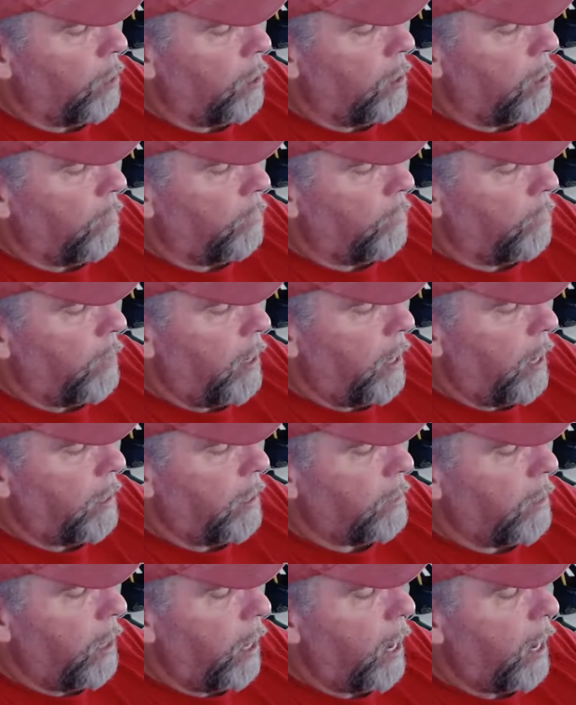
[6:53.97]
of
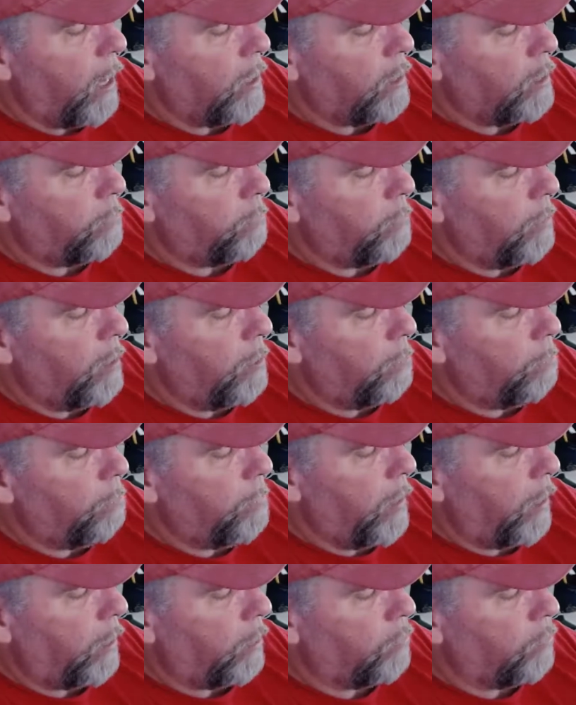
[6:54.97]
high speed
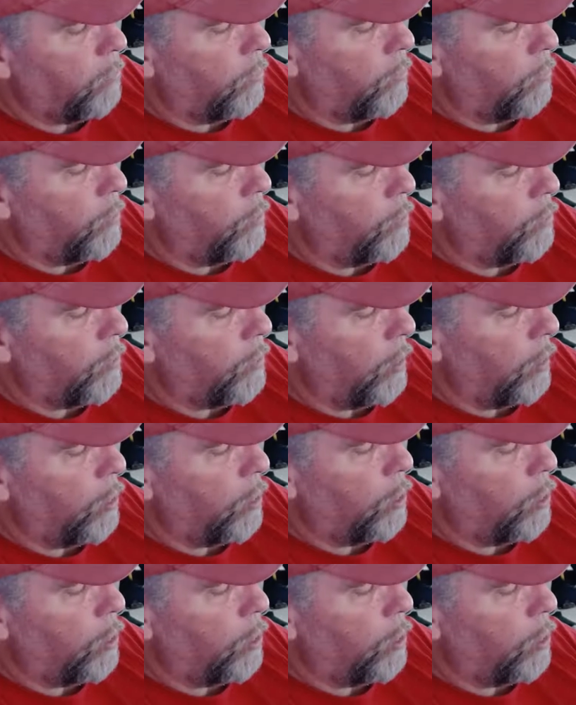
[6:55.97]
peck drill using